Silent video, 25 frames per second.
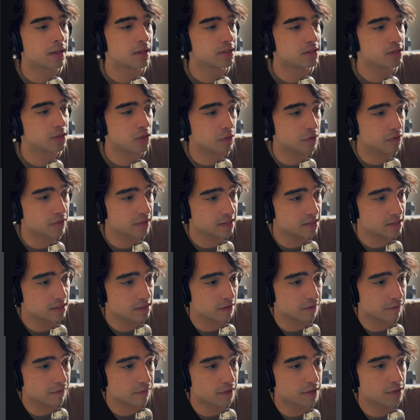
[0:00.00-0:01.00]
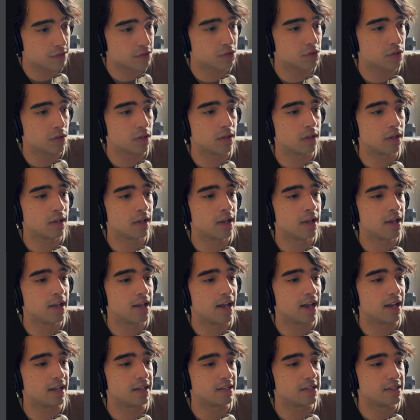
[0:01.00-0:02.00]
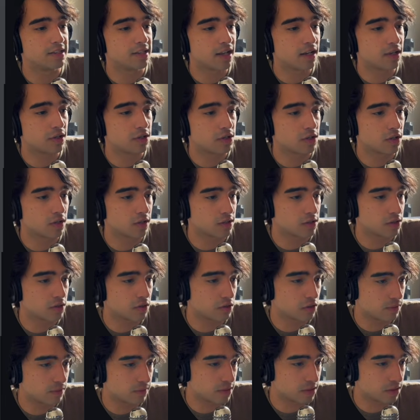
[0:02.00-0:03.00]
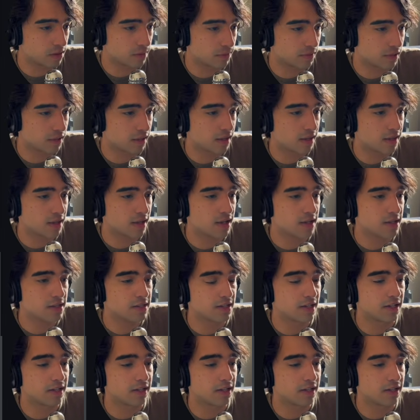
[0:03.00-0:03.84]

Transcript: So this is the first chunk, and the second chunk is going to be something like this,